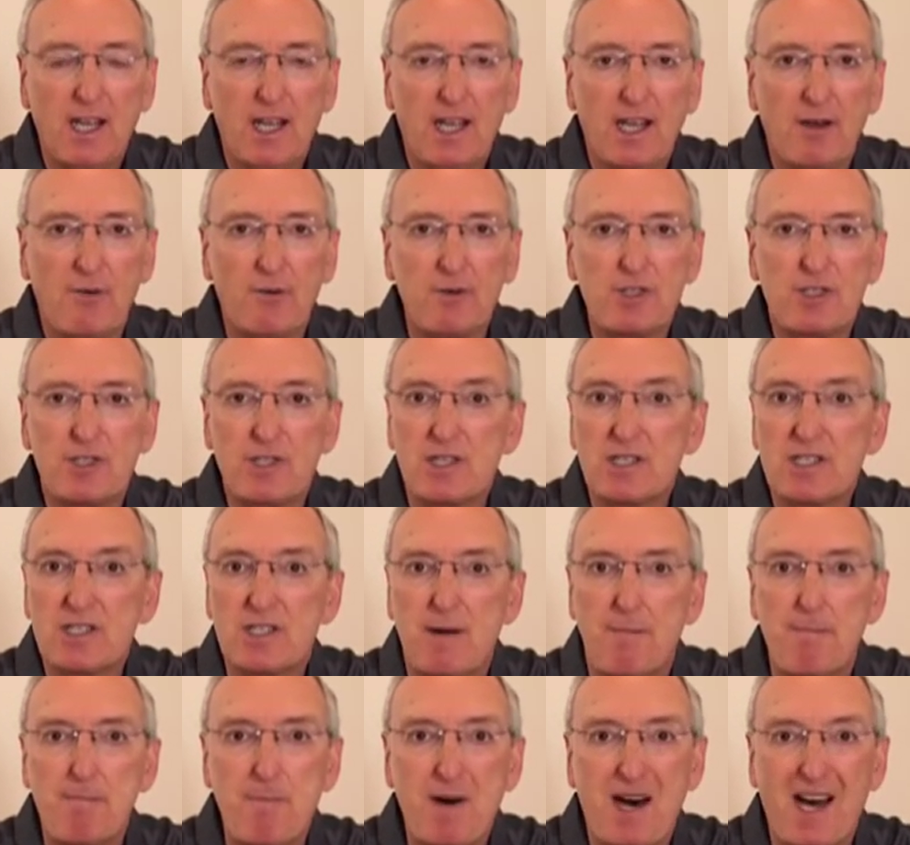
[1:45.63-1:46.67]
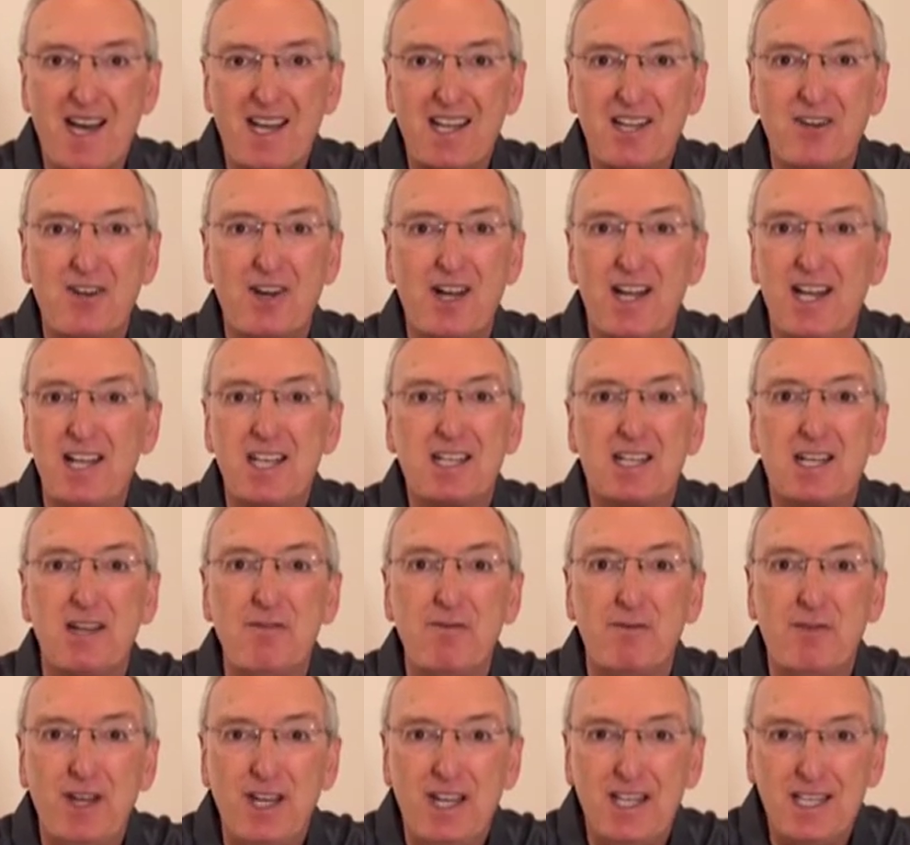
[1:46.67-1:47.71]
It was just a minor
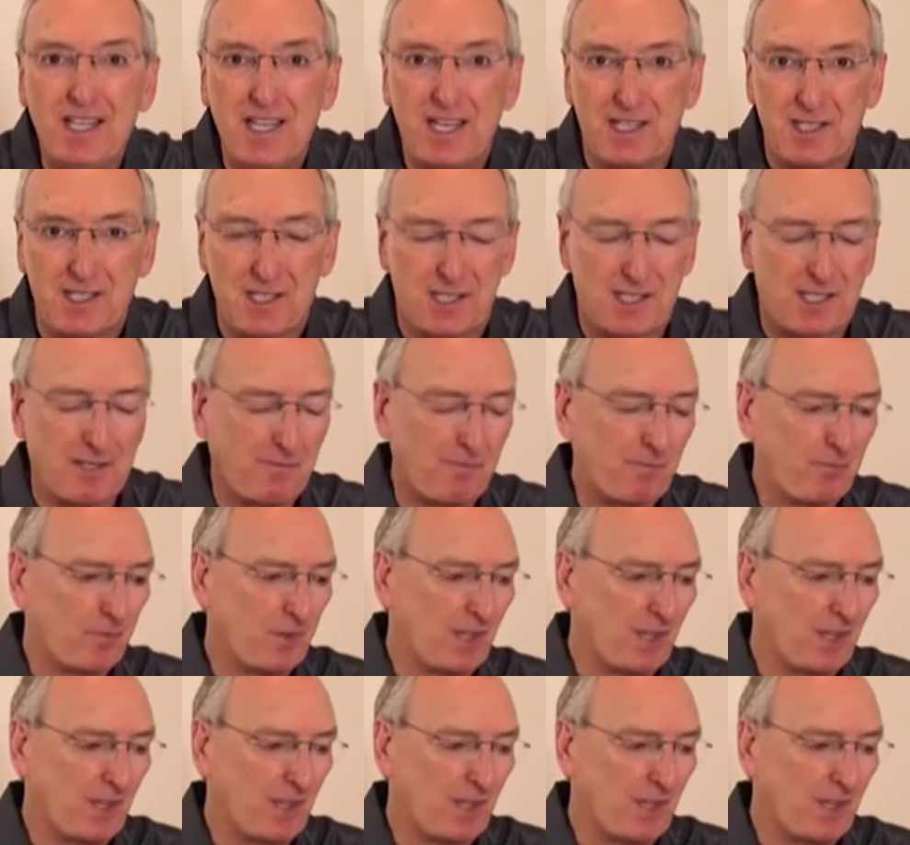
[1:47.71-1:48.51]
inconvenience.